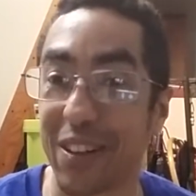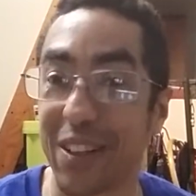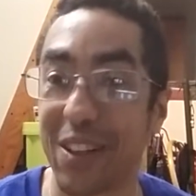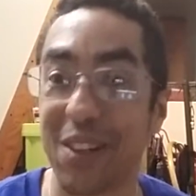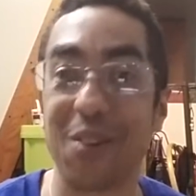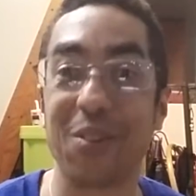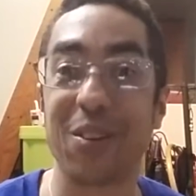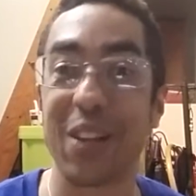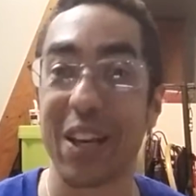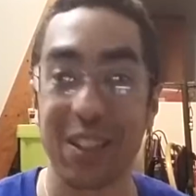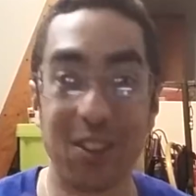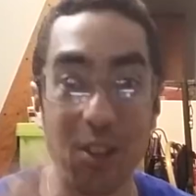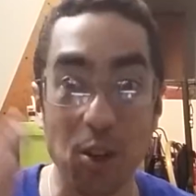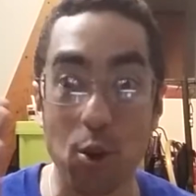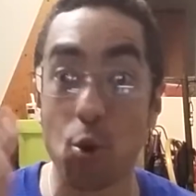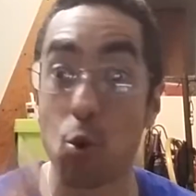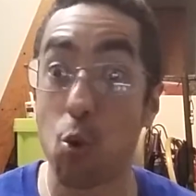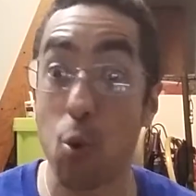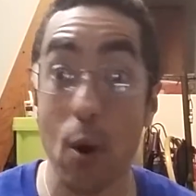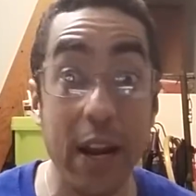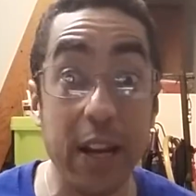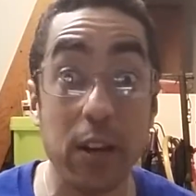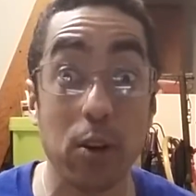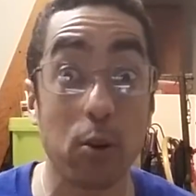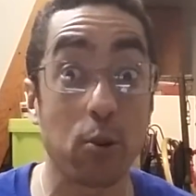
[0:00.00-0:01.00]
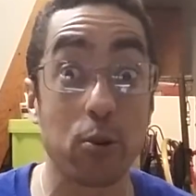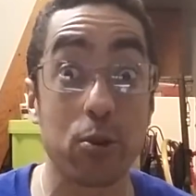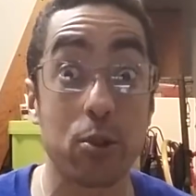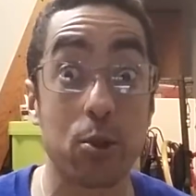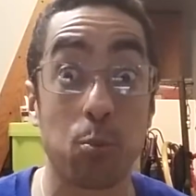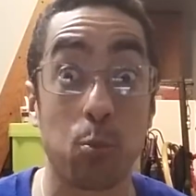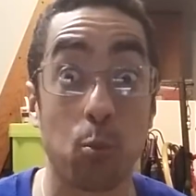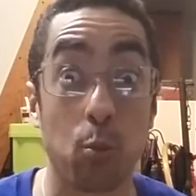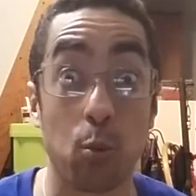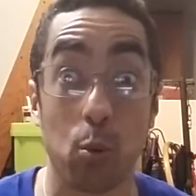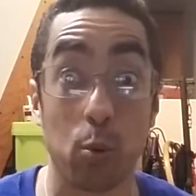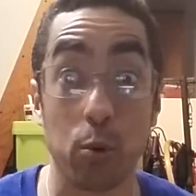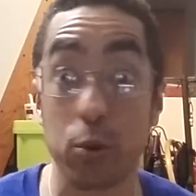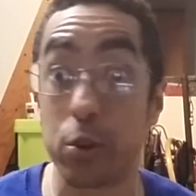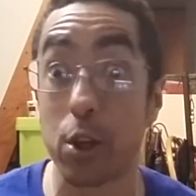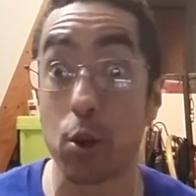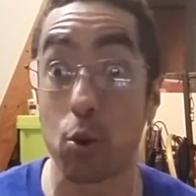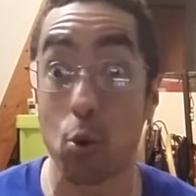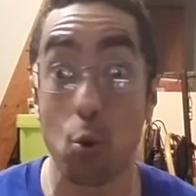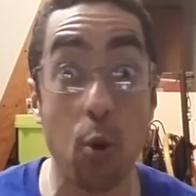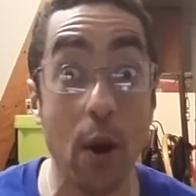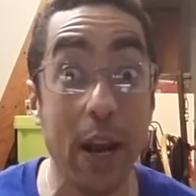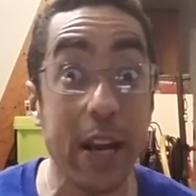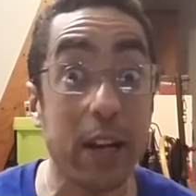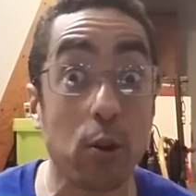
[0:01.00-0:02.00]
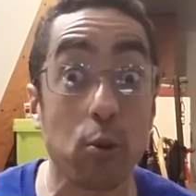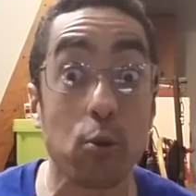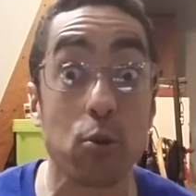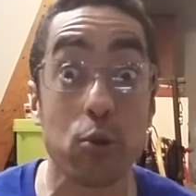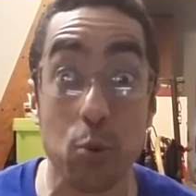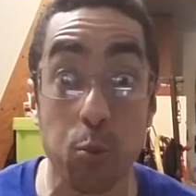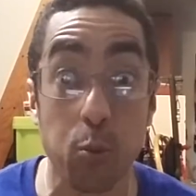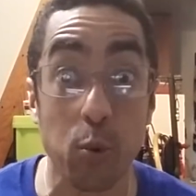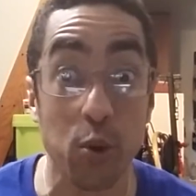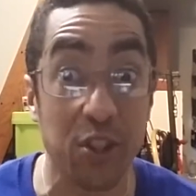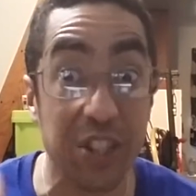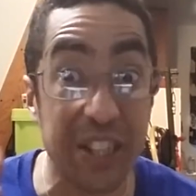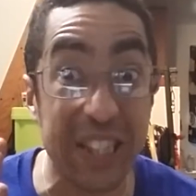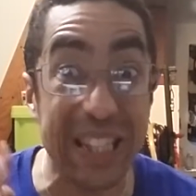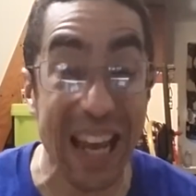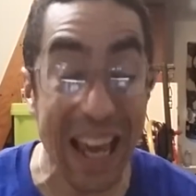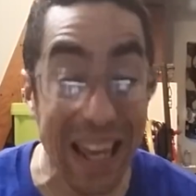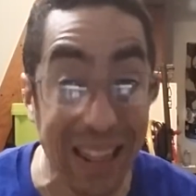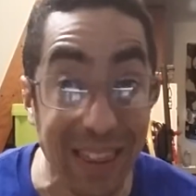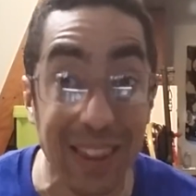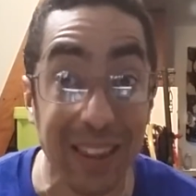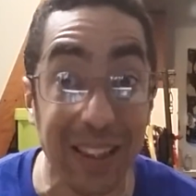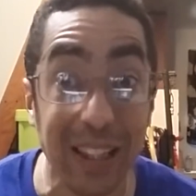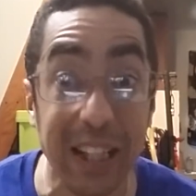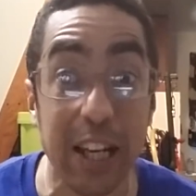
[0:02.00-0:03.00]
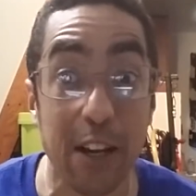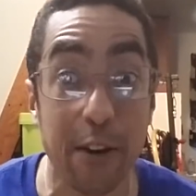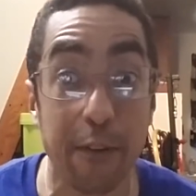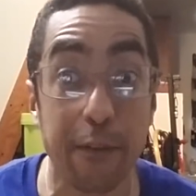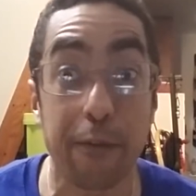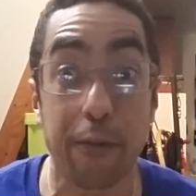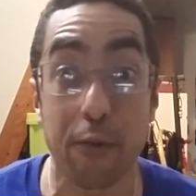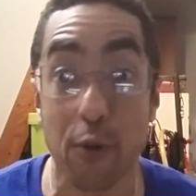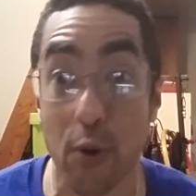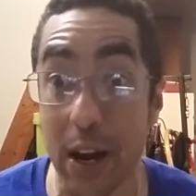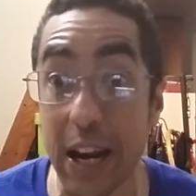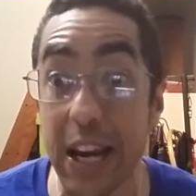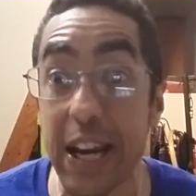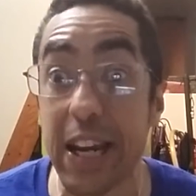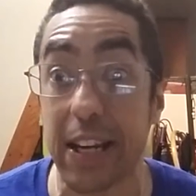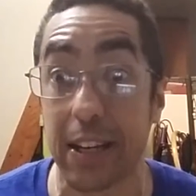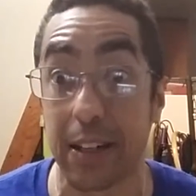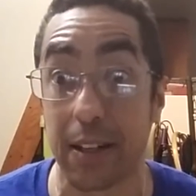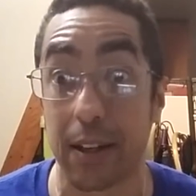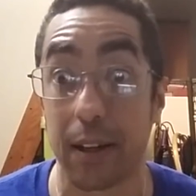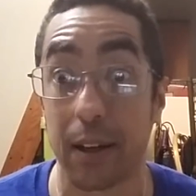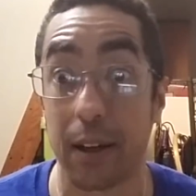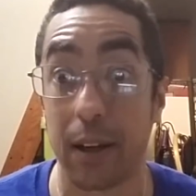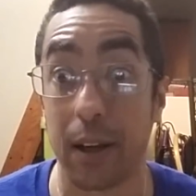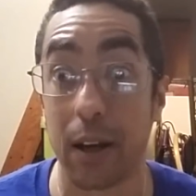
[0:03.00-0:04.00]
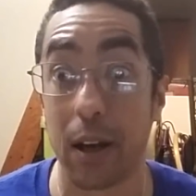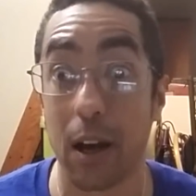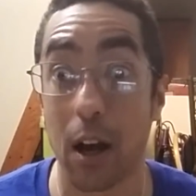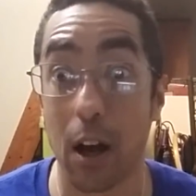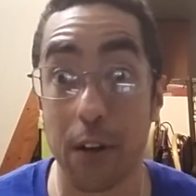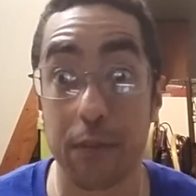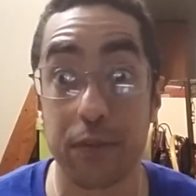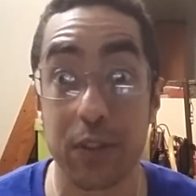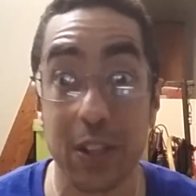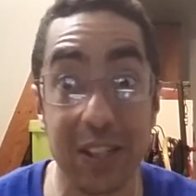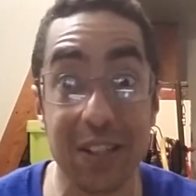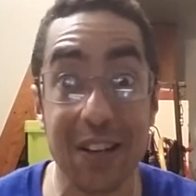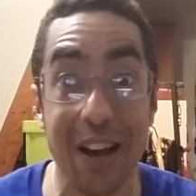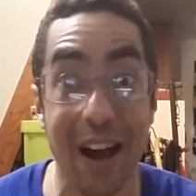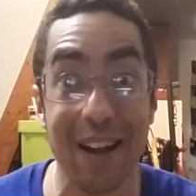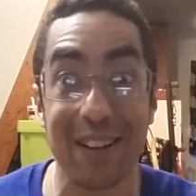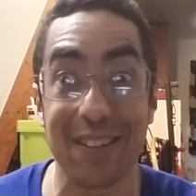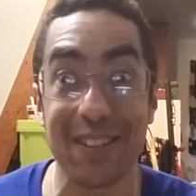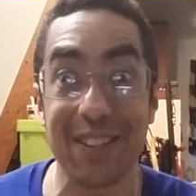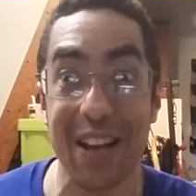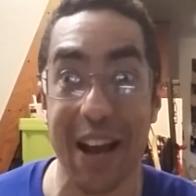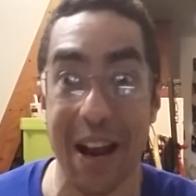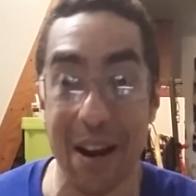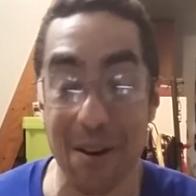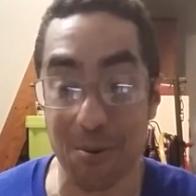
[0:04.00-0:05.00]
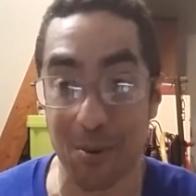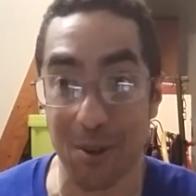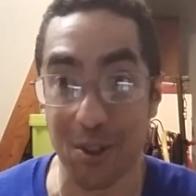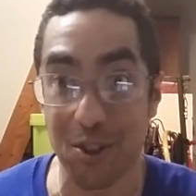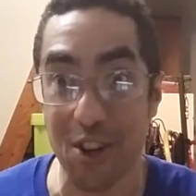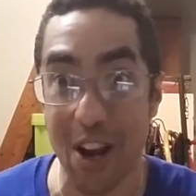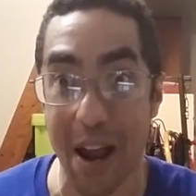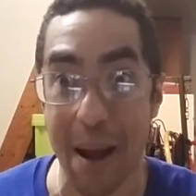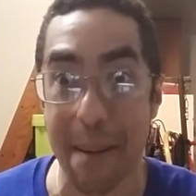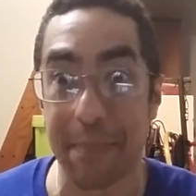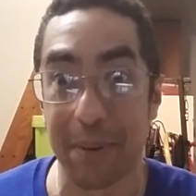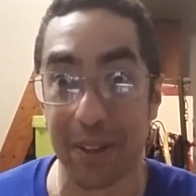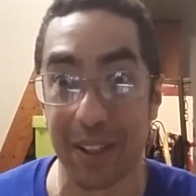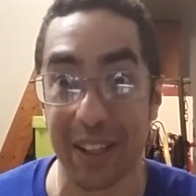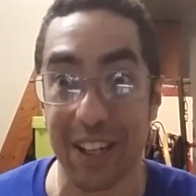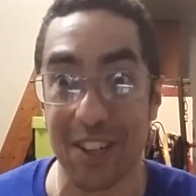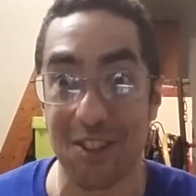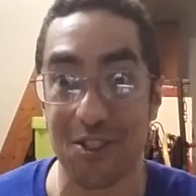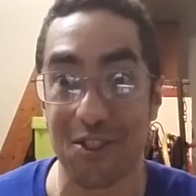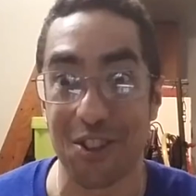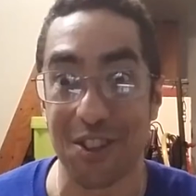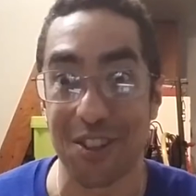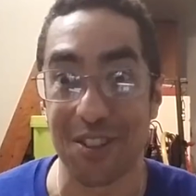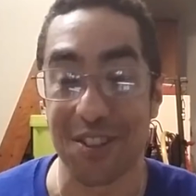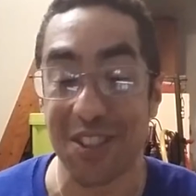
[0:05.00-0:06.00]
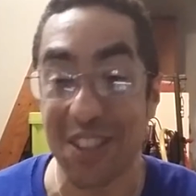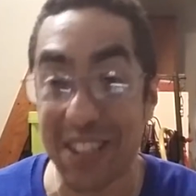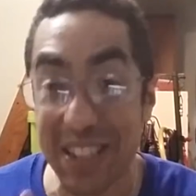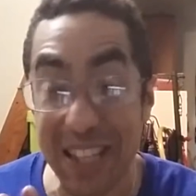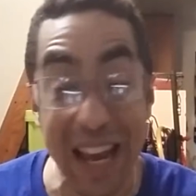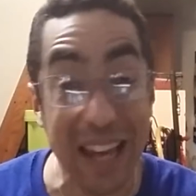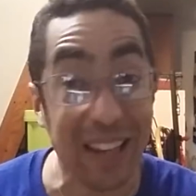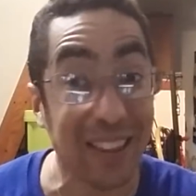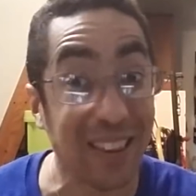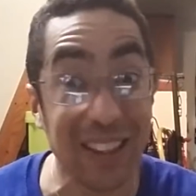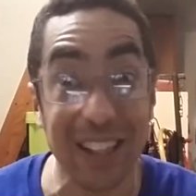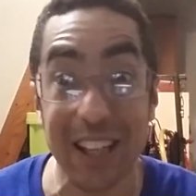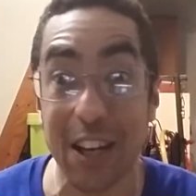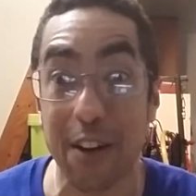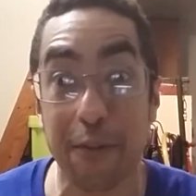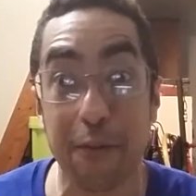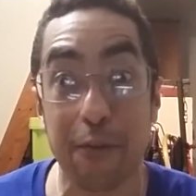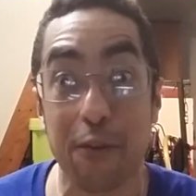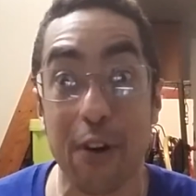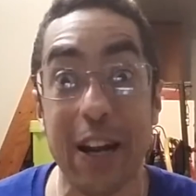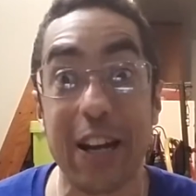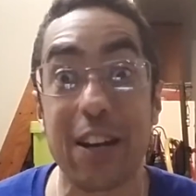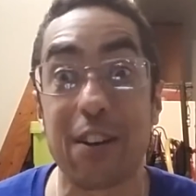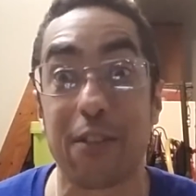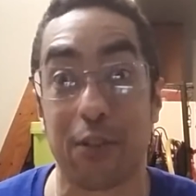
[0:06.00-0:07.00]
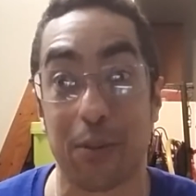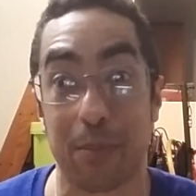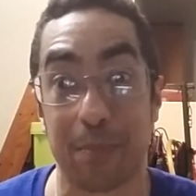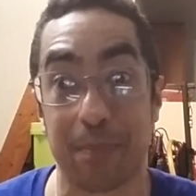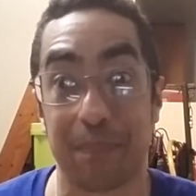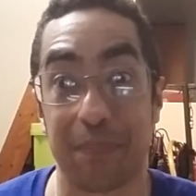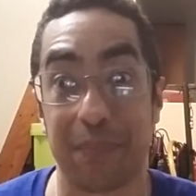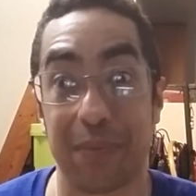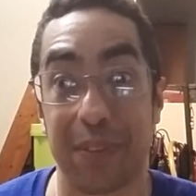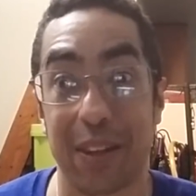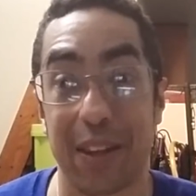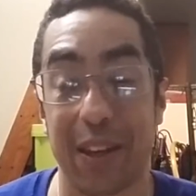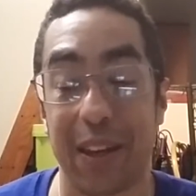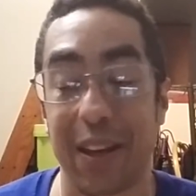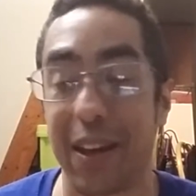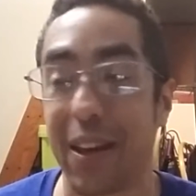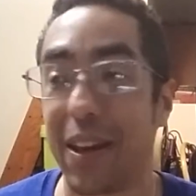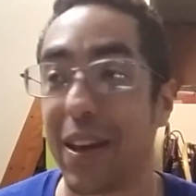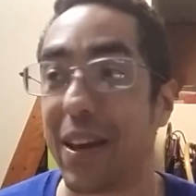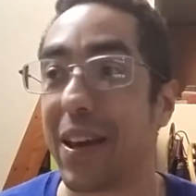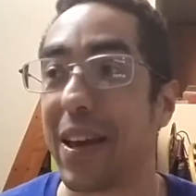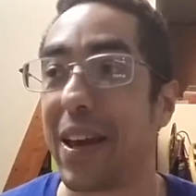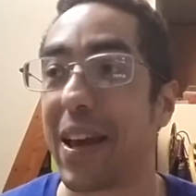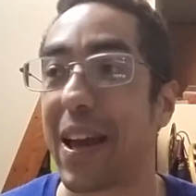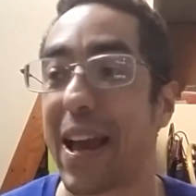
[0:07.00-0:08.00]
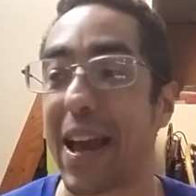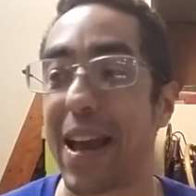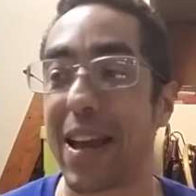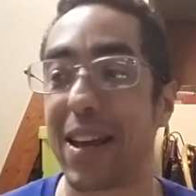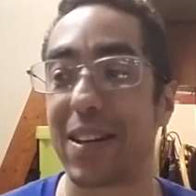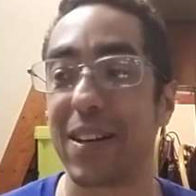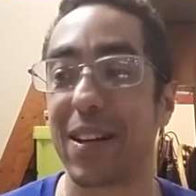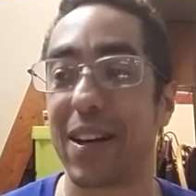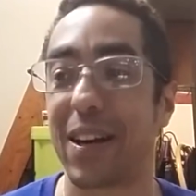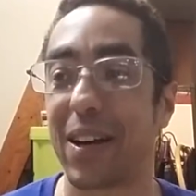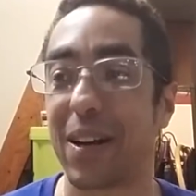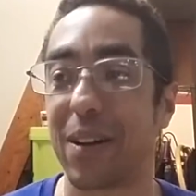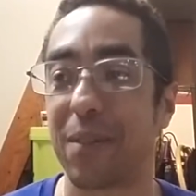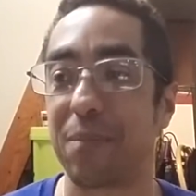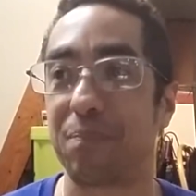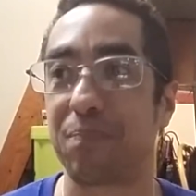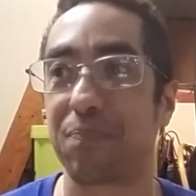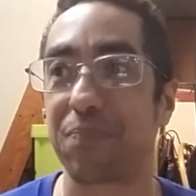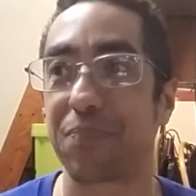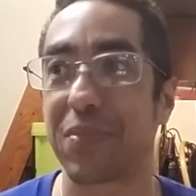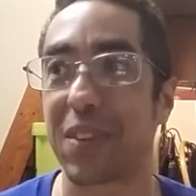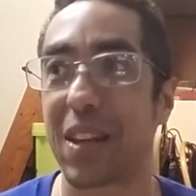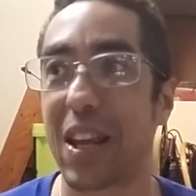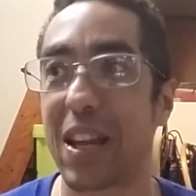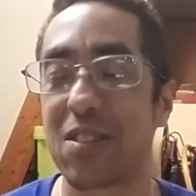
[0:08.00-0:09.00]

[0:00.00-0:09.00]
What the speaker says: You know, like the Quakers were deathly afraid of Scots-Irish Appalachian, deathly afraid of them.